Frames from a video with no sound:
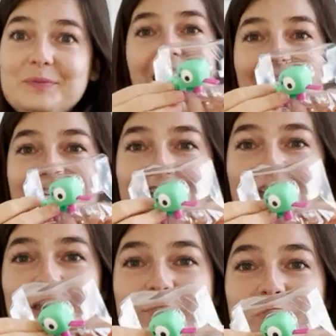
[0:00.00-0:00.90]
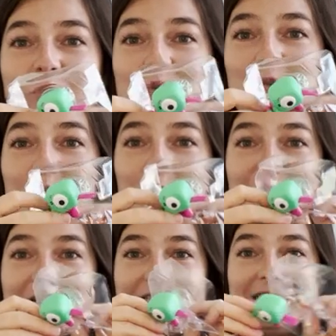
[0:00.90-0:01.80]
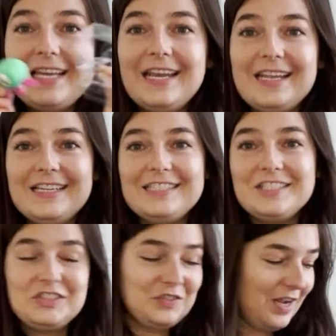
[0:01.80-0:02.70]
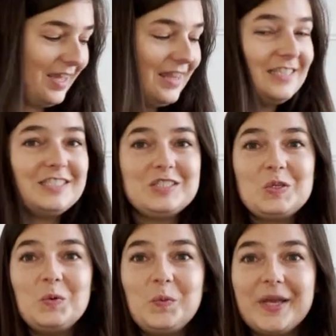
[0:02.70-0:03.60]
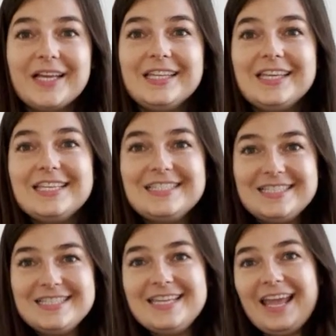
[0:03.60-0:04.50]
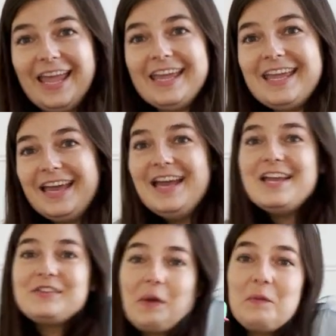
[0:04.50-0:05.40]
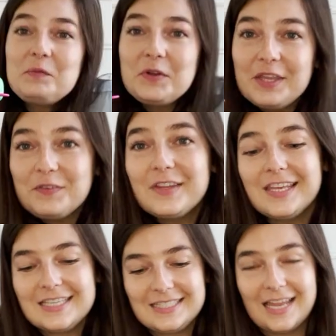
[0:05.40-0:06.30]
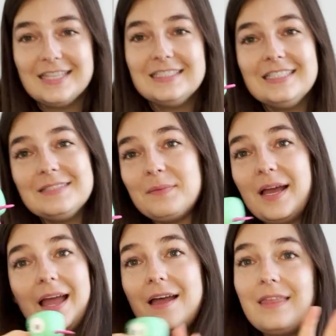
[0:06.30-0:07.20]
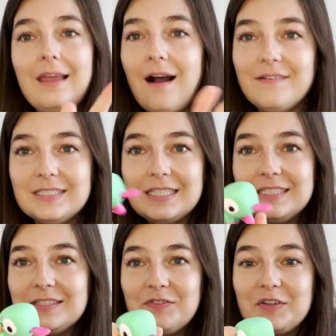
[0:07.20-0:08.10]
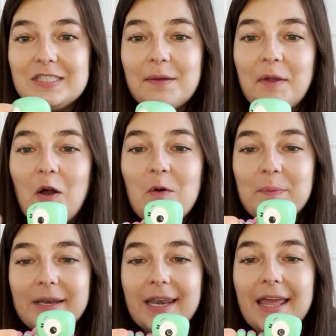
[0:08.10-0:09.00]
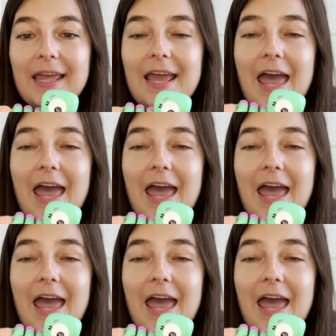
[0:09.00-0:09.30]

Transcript: I am super excited to try this squiggly snake. So I'm really, really excited. This is my, I like, obviously it's the first time I opened it.